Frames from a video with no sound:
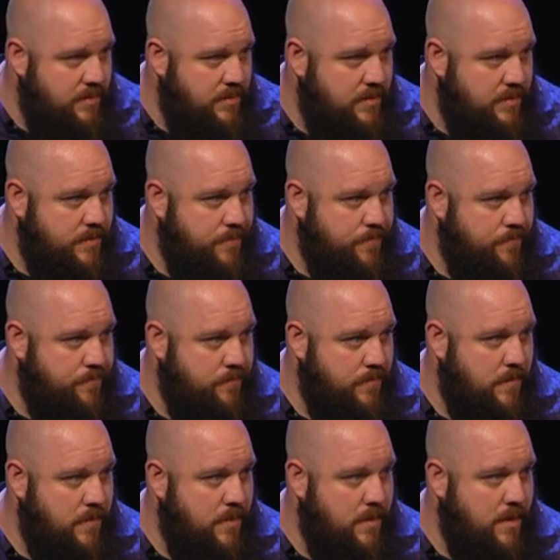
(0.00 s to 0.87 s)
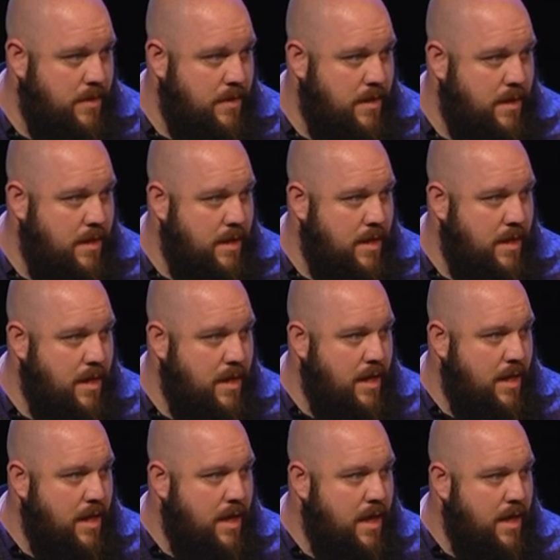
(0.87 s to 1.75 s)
Nothing is said.